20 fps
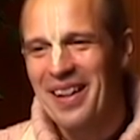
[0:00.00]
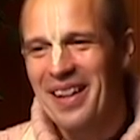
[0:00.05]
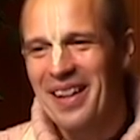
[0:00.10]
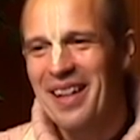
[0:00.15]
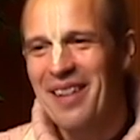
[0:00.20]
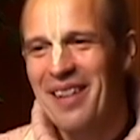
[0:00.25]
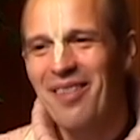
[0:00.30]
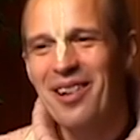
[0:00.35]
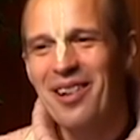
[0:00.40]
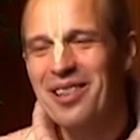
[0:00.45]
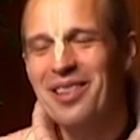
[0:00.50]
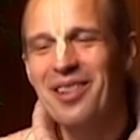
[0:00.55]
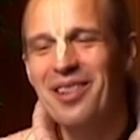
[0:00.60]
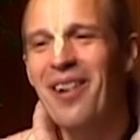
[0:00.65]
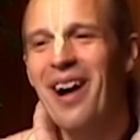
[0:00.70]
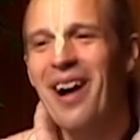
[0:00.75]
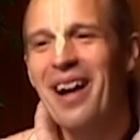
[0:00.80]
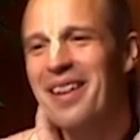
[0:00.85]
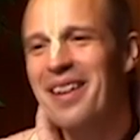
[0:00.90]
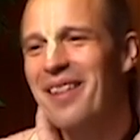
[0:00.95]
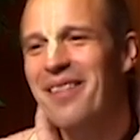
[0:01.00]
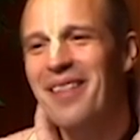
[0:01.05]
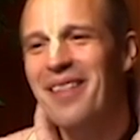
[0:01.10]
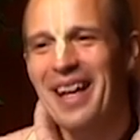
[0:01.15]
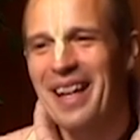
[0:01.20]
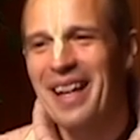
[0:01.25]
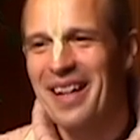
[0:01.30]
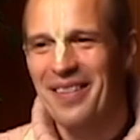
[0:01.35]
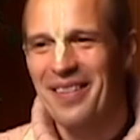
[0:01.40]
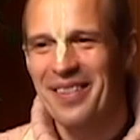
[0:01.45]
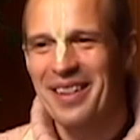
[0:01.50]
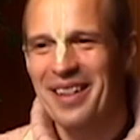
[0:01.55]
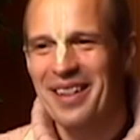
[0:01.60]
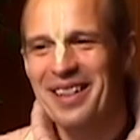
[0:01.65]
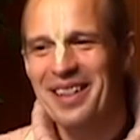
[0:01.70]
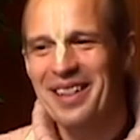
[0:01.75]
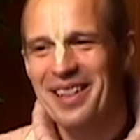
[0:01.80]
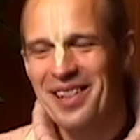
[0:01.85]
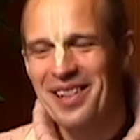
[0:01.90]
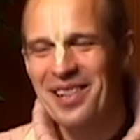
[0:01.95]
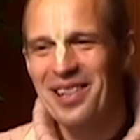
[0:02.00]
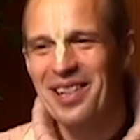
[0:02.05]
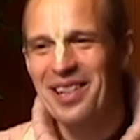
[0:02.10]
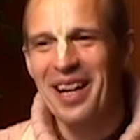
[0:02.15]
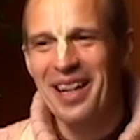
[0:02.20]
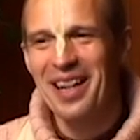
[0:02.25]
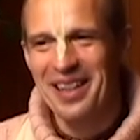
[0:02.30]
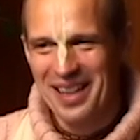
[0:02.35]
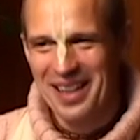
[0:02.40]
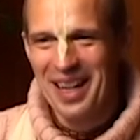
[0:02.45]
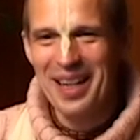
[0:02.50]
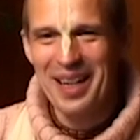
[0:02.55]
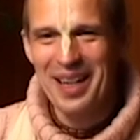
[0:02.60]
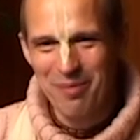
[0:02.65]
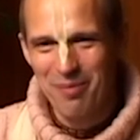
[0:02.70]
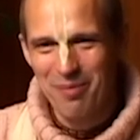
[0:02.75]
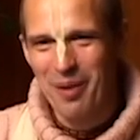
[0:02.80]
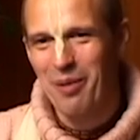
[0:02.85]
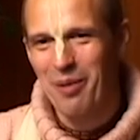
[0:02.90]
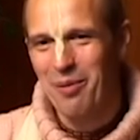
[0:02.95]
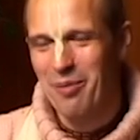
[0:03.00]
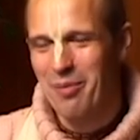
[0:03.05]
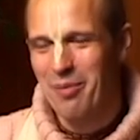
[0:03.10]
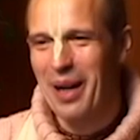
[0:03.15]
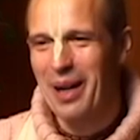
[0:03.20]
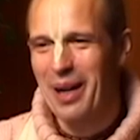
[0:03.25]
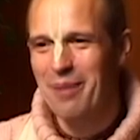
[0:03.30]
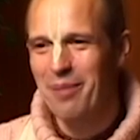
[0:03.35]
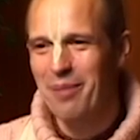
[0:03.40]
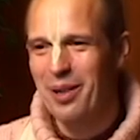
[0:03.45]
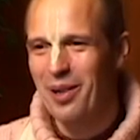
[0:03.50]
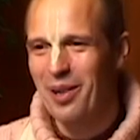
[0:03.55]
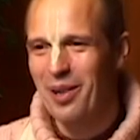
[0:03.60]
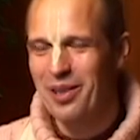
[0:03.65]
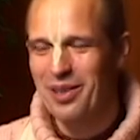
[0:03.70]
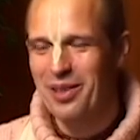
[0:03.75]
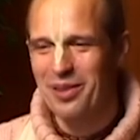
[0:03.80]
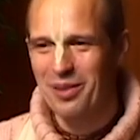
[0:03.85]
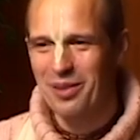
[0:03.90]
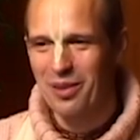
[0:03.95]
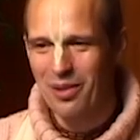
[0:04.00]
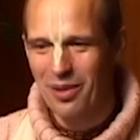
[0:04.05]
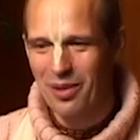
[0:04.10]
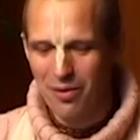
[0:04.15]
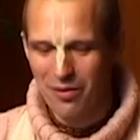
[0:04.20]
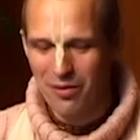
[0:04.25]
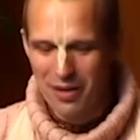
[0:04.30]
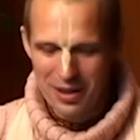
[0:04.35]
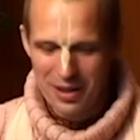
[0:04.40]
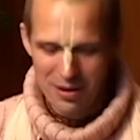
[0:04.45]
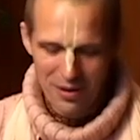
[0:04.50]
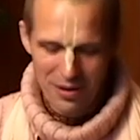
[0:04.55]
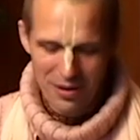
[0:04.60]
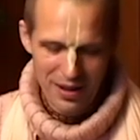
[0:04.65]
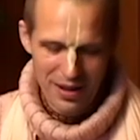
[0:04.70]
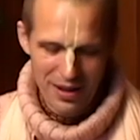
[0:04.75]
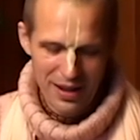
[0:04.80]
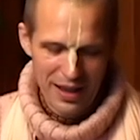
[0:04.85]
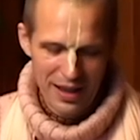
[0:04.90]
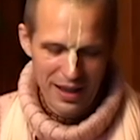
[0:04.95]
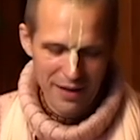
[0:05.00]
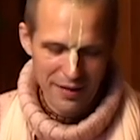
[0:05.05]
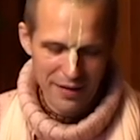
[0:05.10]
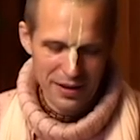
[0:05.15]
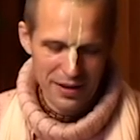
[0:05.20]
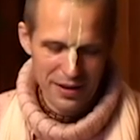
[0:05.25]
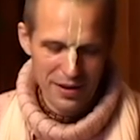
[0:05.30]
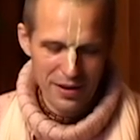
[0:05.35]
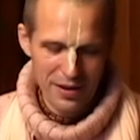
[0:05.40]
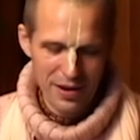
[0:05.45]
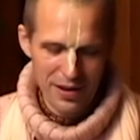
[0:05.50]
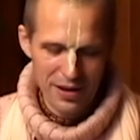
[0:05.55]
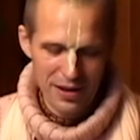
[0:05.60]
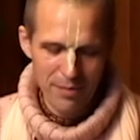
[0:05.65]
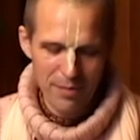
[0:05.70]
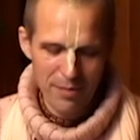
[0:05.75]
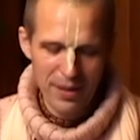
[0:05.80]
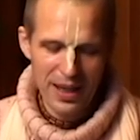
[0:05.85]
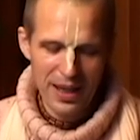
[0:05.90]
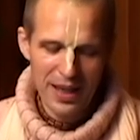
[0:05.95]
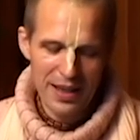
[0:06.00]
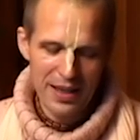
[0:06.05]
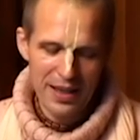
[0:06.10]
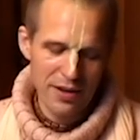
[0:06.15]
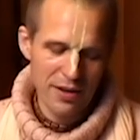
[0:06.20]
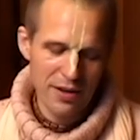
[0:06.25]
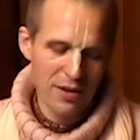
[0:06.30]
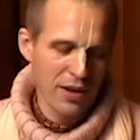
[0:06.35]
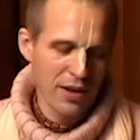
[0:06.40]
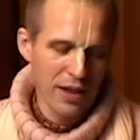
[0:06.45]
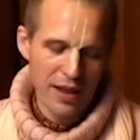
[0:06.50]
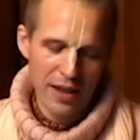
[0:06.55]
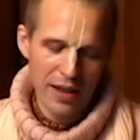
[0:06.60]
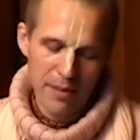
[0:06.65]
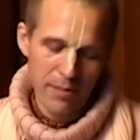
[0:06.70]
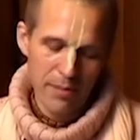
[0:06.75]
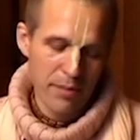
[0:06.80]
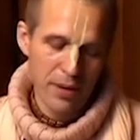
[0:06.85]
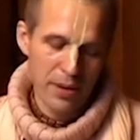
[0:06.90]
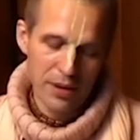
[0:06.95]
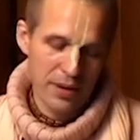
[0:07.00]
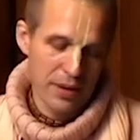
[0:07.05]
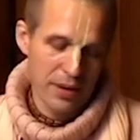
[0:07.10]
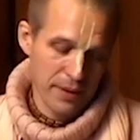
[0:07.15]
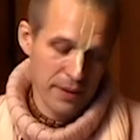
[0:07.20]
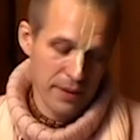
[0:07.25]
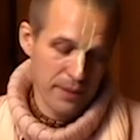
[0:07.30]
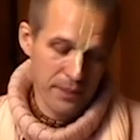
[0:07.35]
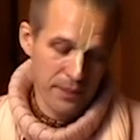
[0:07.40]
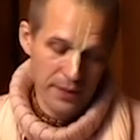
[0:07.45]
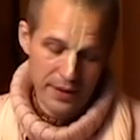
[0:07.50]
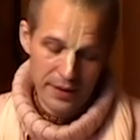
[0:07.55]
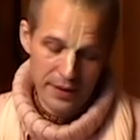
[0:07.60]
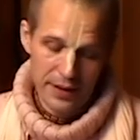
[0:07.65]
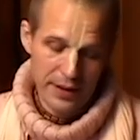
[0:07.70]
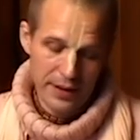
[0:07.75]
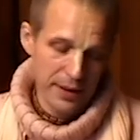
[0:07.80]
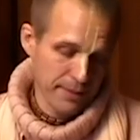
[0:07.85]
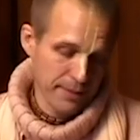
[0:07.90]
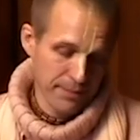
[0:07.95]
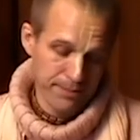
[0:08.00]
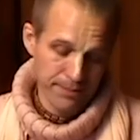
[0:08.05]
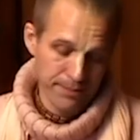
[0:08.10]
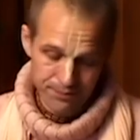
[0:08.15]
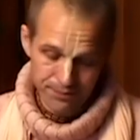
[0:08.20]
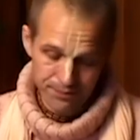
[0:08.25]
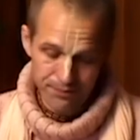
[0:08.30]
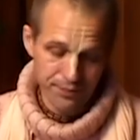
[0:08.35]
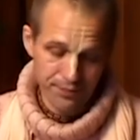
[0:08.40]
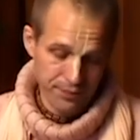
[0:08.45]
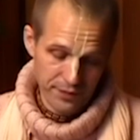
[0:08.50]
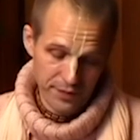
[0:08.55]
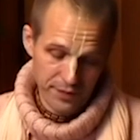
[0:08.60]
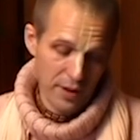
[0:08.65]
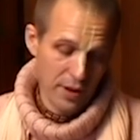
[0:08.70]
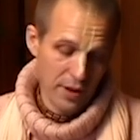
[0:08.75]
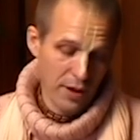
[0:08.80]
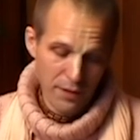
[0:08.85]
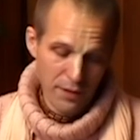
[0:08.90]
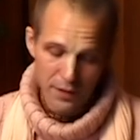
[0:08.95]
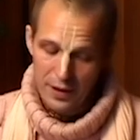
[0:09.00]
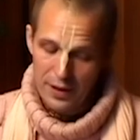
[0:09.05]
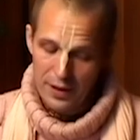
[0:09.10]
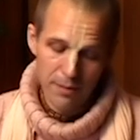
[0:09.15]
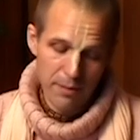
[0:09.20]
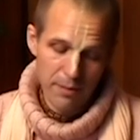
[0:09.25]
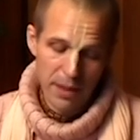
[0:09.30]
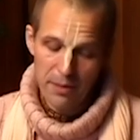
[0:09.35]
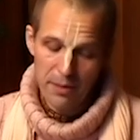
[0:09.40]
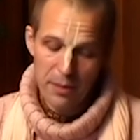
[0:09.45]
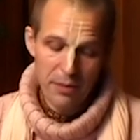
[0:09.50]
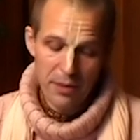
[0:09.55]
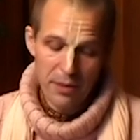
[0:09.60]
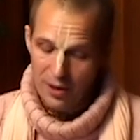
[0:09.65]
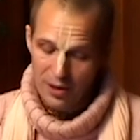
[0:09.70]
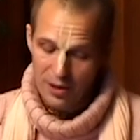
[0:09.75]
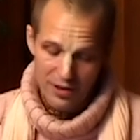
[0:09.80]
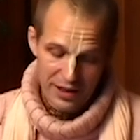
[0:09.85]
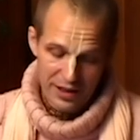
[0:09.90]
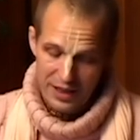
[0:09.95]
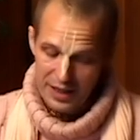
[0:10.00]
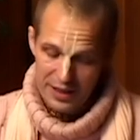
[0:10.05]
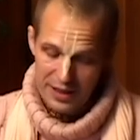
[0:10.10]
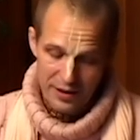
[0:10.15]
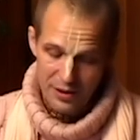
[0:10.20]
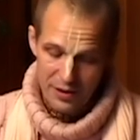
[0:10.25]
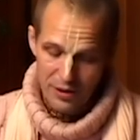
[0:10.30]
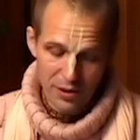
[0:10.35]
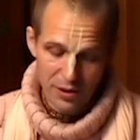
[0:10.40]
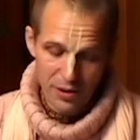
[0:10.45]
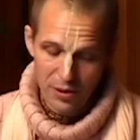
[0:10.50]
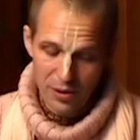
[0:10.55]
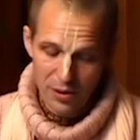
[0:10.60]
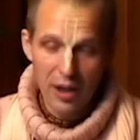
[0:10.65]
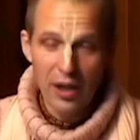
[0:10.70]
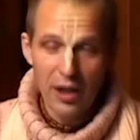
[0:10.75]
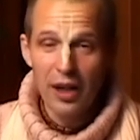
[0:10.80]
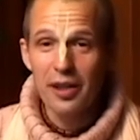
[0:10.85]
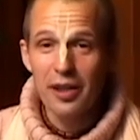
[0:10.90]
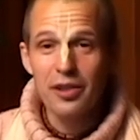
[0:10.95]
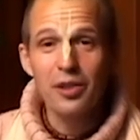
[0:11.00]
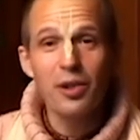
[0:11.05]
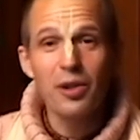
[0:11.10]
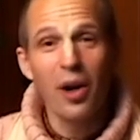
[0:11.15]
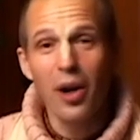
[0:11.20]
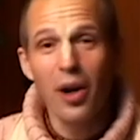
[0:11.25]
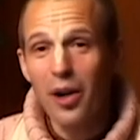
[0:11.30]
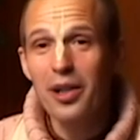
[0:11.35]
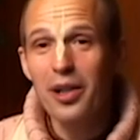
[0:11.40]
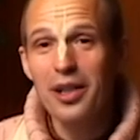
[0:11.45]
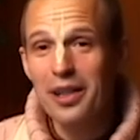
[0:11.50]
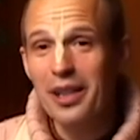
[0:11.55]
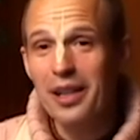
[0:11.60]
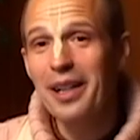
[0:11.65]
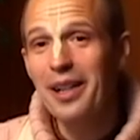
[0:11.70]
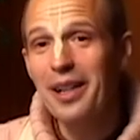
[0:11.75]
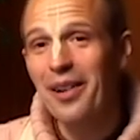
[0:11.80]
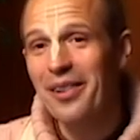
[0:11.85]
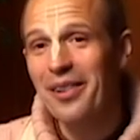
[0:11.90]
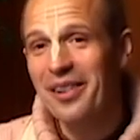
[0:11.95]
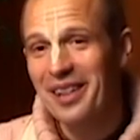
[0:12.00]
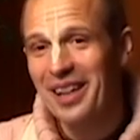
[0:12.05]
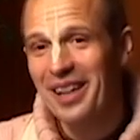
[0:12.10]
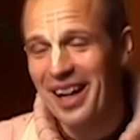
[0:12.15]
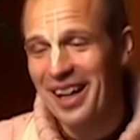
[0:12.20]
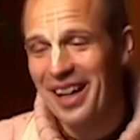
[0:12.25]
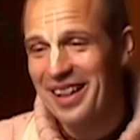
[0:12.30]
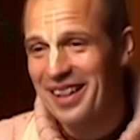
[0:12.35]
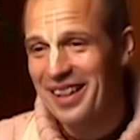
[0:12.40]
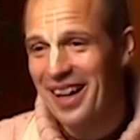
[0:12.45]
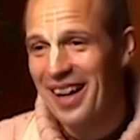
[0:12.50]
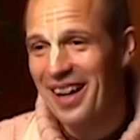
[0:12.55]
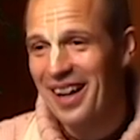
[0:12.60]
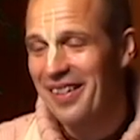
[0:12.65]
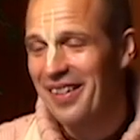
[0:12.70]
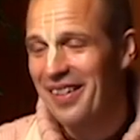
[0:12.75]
There was no other way than Krishna telling Prabhupada, because you know, when you have a dirty plate and you put the offering, maybe because it has to go so hurriedly on the altar,